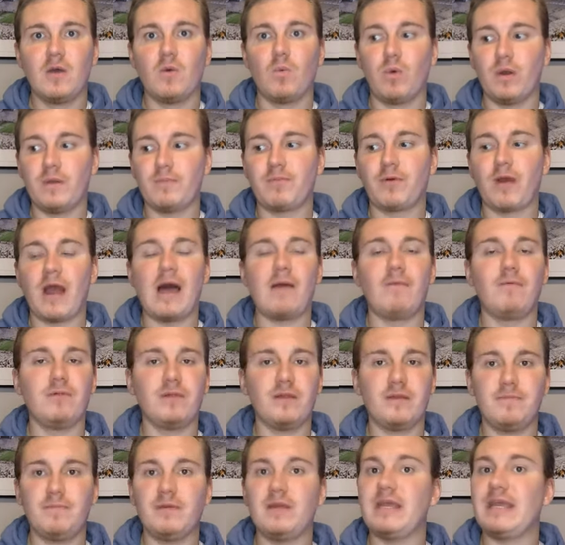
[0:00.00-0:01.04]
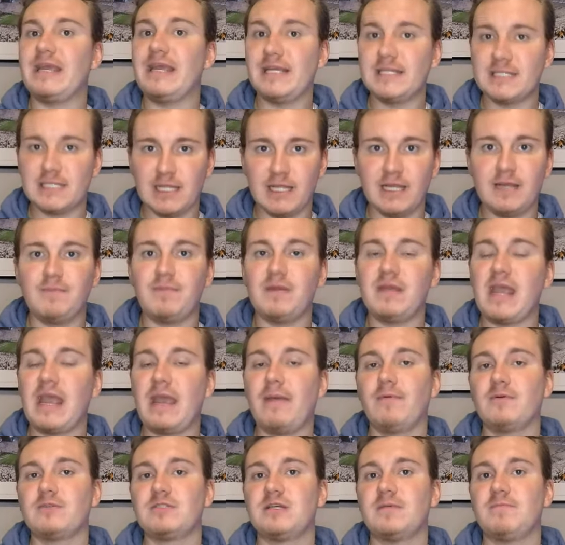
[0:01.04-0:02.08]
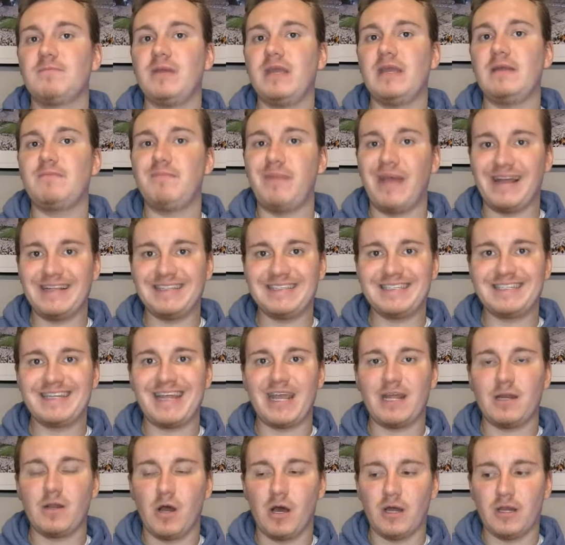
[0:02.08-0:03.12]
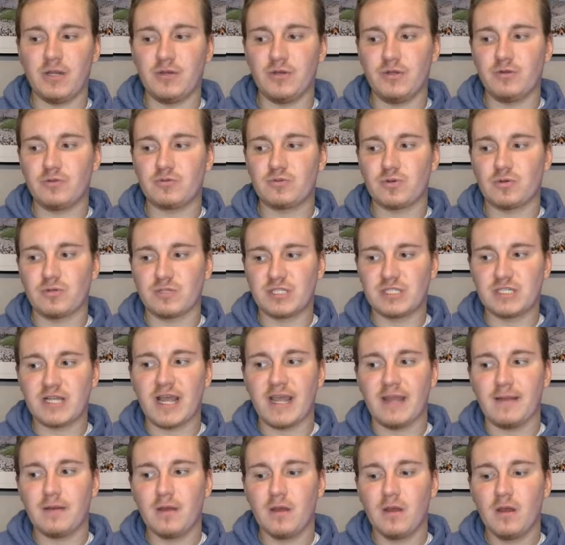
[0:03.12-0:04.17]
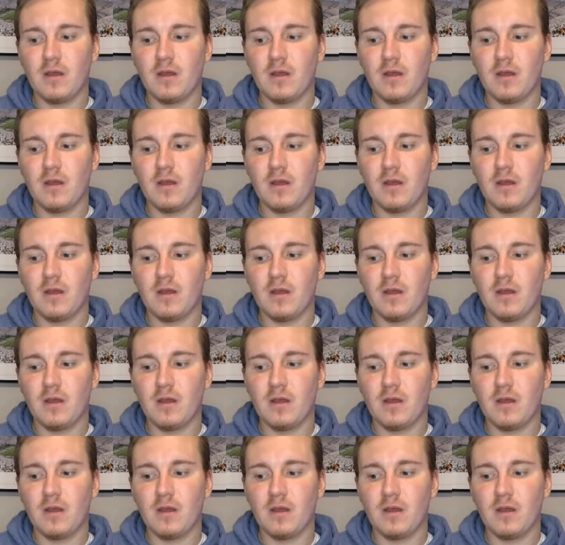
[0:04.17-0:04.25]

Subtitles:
would probably be easily be able to beat Penn State on a neutral site.